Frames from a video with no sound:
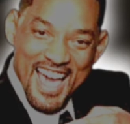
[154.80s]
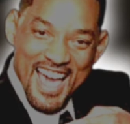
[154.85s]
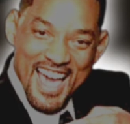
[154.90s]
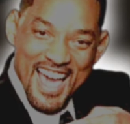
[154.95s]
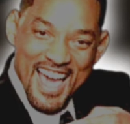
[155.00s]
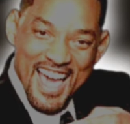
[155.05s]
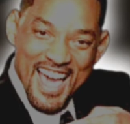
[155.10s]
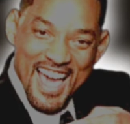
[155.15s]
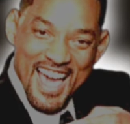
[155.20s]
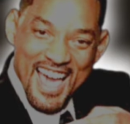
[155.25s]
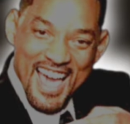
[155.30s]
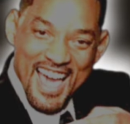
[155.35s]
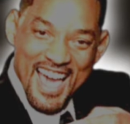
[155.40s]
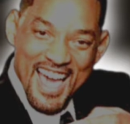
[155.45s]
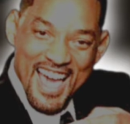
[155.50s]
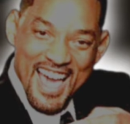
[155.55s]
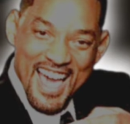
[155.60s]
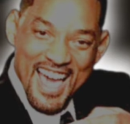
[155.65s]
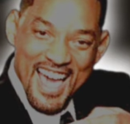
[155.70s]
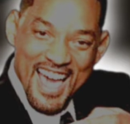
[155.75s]

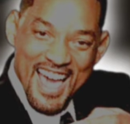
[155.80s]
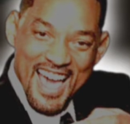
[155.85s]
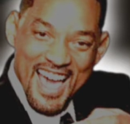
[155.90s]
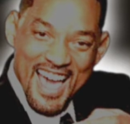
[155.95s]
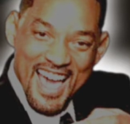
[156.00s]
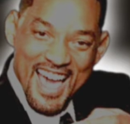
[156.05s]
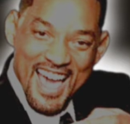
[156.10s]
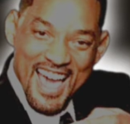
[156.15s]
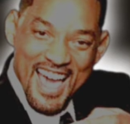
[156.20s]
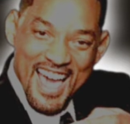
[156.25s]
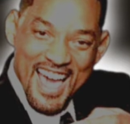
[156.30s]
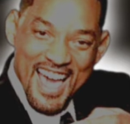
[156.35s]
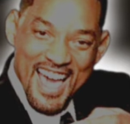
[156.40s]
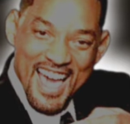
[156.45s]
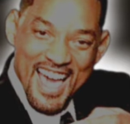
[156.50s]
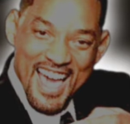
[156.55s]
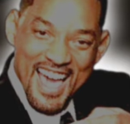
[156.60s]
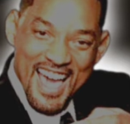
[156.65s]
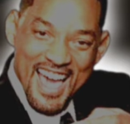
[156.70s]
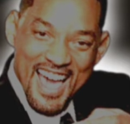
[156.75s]

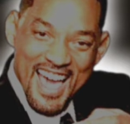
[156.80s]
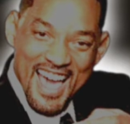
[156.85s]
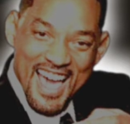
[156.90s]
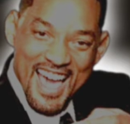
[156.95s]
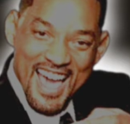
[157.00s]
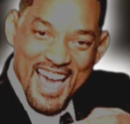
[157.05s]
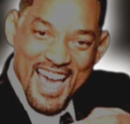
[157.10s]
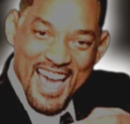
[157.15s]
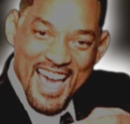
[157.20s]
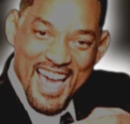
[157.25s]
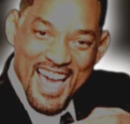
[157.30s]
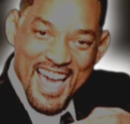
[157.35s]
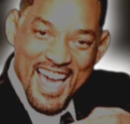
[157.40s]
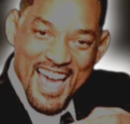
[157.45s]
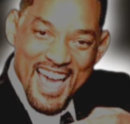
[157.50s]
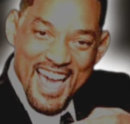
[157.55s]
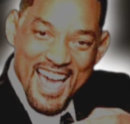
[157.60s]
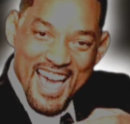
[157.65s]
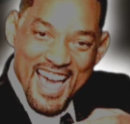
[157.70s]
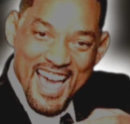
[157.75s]

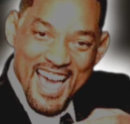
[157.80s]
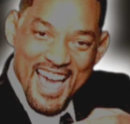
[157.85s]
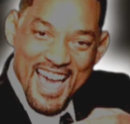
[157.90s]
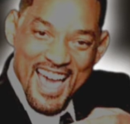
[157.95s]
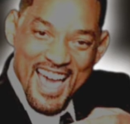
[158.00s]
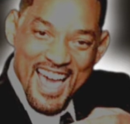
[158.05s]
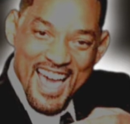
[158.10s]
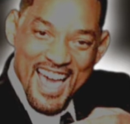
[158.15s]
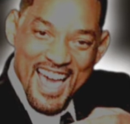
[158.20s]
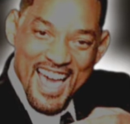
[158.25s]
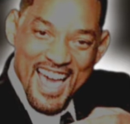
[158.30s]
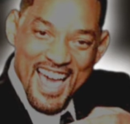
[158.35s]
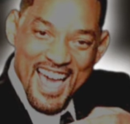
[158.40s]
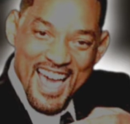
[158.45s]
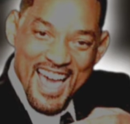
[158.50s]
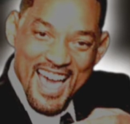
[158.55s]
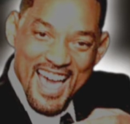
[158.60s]
(no one is talking)